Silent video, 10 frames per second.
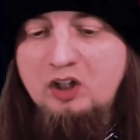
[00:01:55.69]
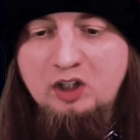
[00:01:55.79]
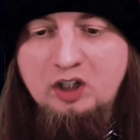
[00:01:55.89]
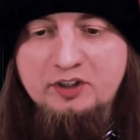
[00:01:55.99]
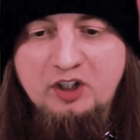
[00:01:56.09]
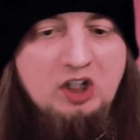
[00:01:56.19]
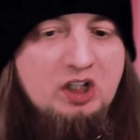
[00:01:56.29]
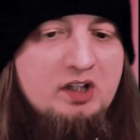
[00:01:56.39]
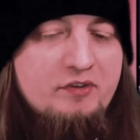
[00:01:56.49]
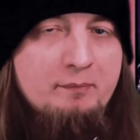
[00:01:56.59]
on
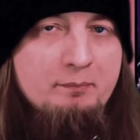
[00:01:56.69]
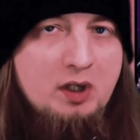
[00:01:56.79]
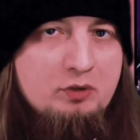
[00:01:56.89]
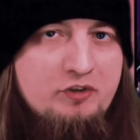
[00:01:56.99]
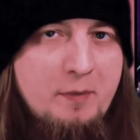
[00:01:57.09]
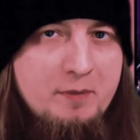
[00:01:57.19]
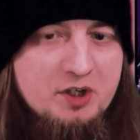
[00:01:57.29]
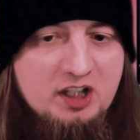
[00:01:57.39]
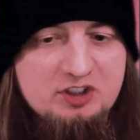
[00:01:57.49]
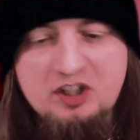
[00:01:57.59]
Osmose
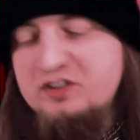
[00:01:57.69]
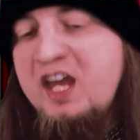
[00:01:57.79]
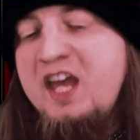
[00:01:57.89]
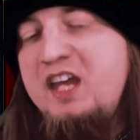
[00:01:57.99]
Productions.